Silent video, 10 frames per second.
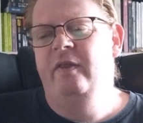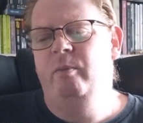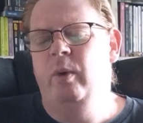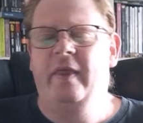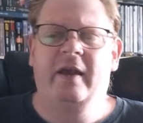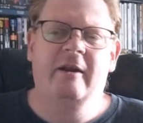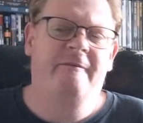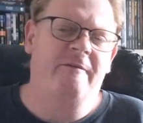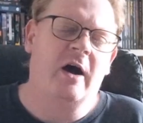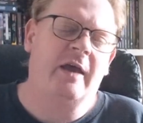where they're going to
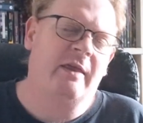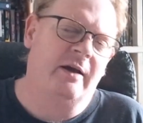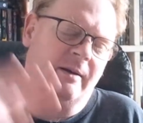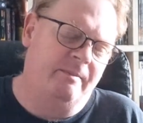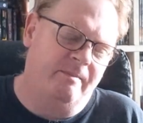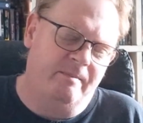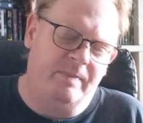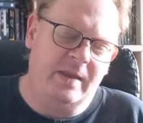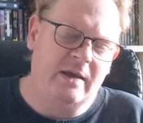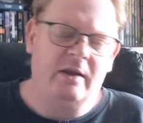fire
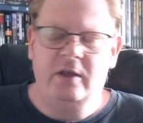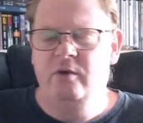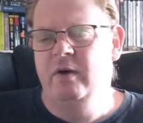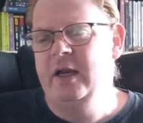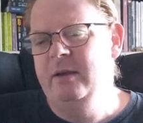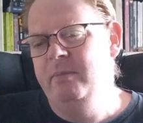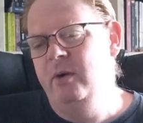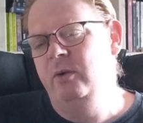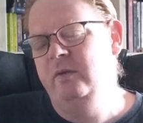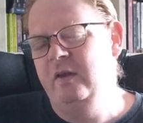the uranium
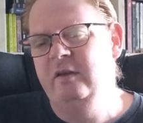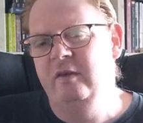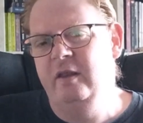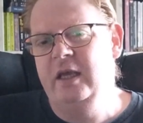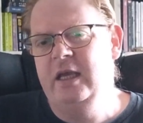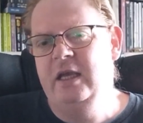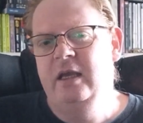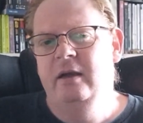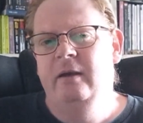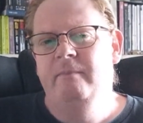balls into the
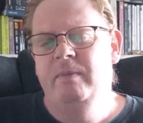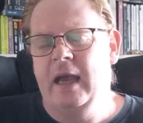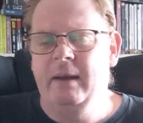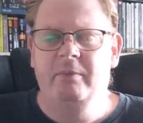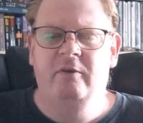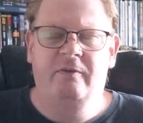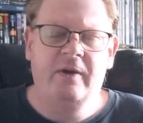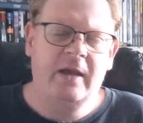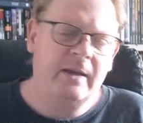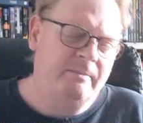
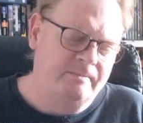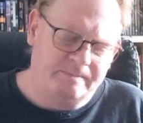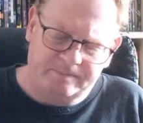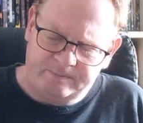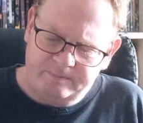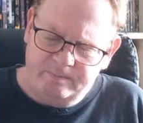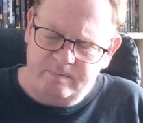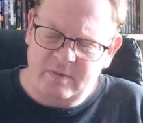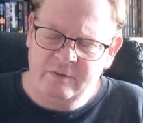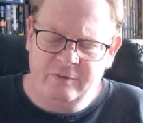atmosphere
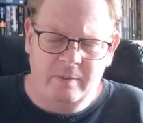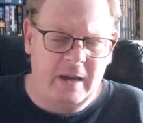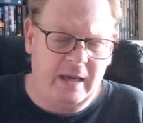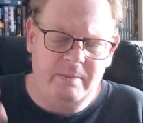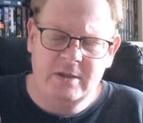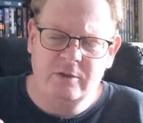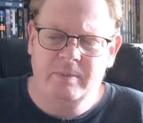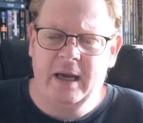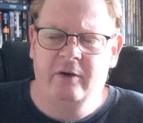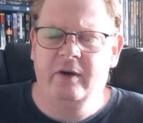from a missile
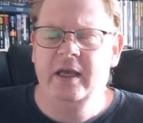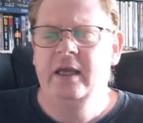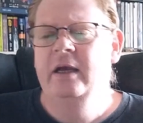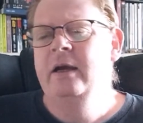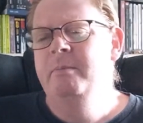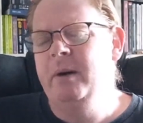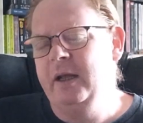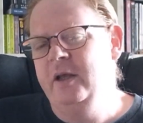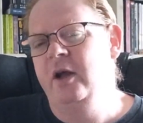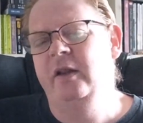battery, but
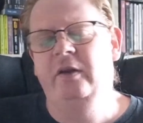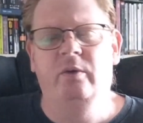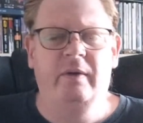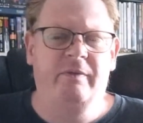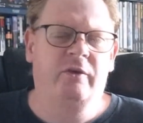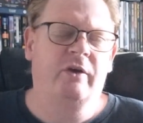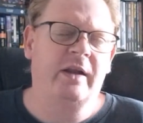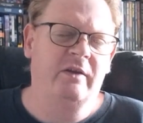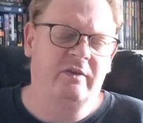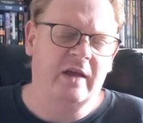it can only do it if the
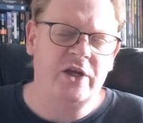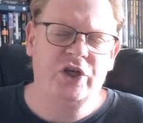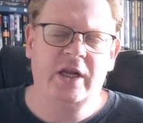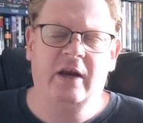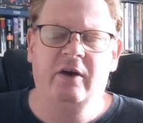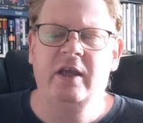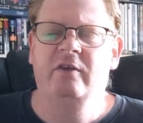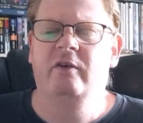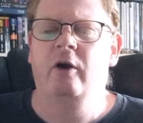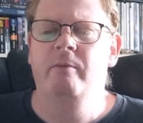train is stationary.
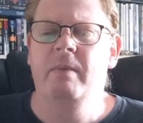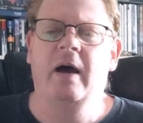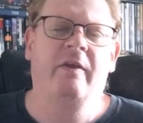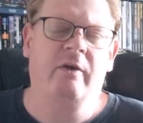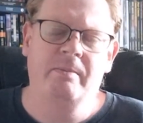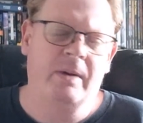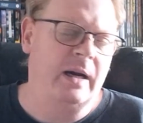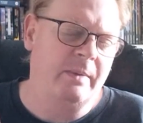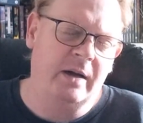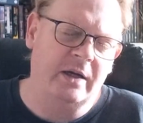So Mother and
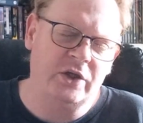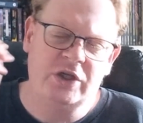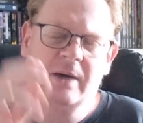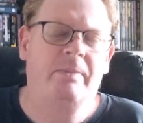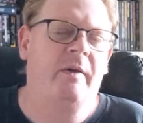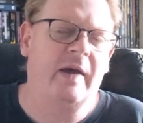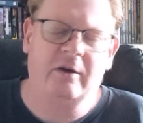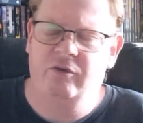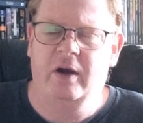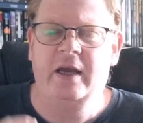Baba jump on
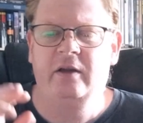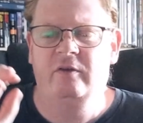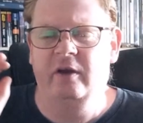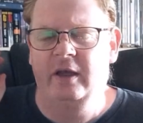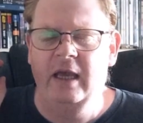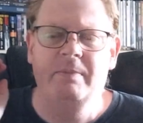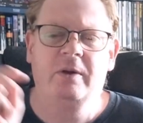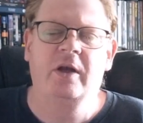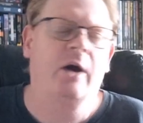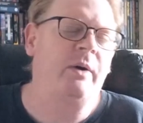that train to keep
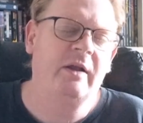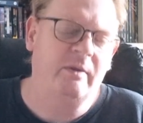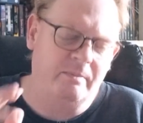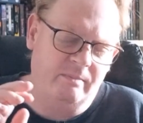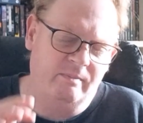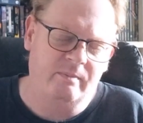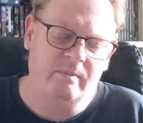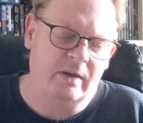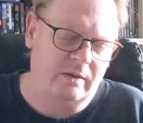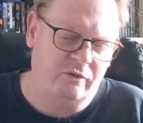it going,
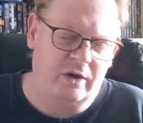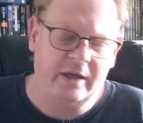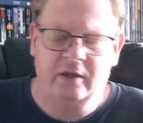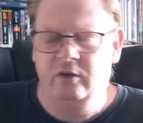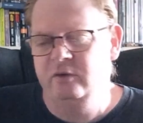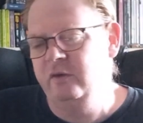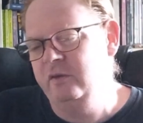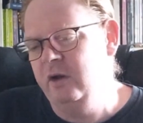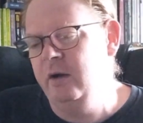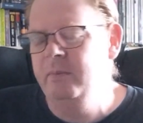trying it not to
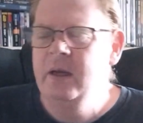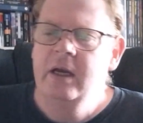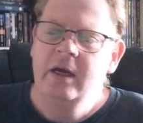stop.